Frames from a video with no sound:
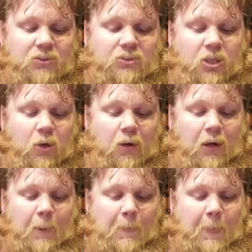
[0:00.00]
So,
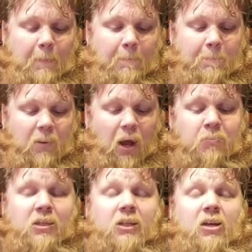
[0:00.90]

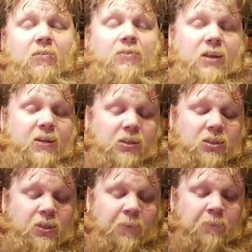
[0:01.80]
I'm going to give
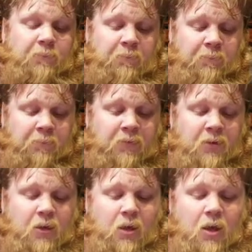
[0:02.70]
this
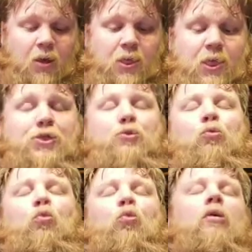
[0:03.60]

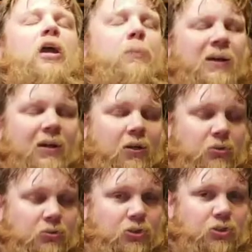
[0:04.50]
3
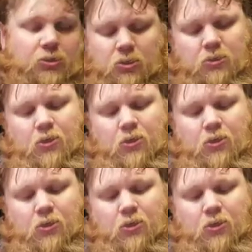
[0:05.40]
beards.